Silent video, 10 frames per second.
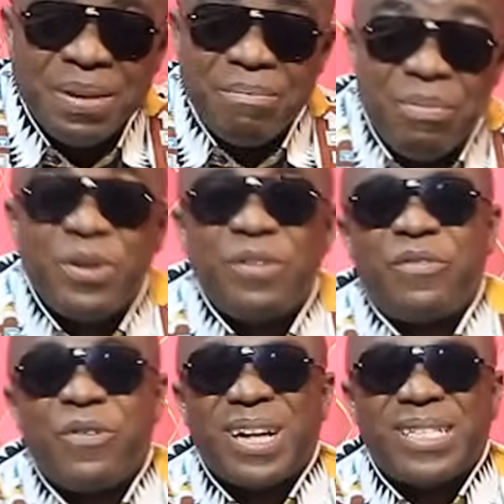
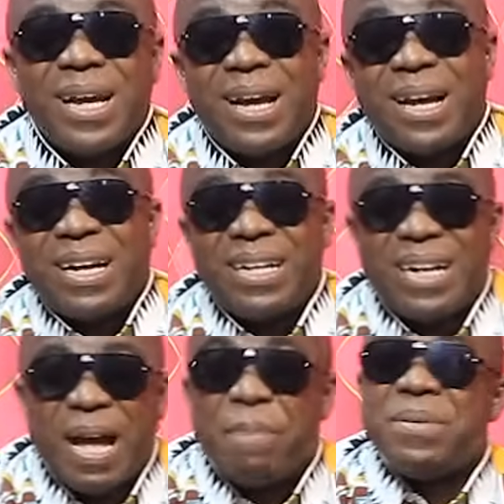beautiful attire
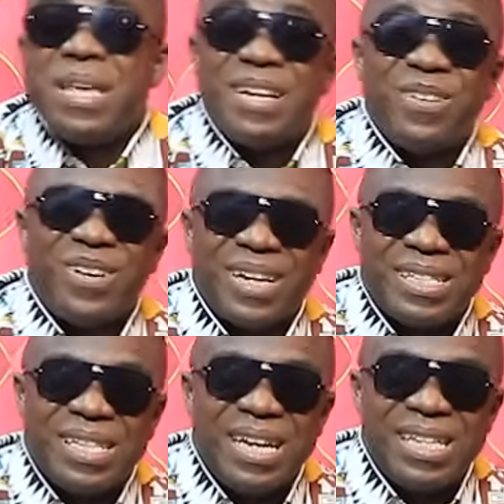appeared on the
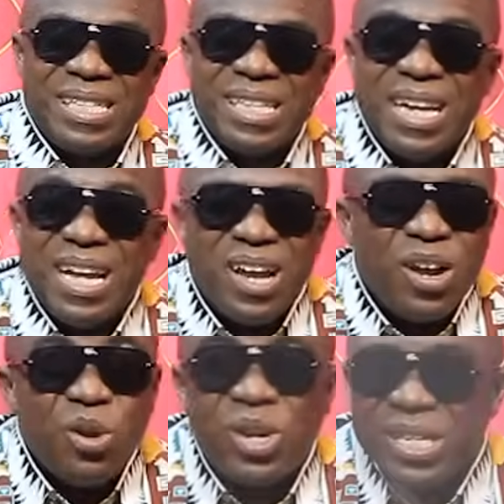stage,
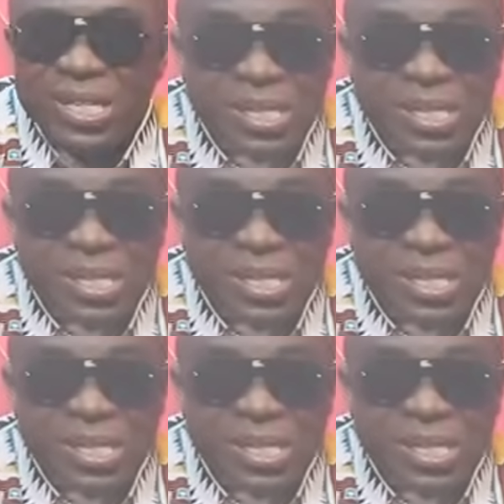looking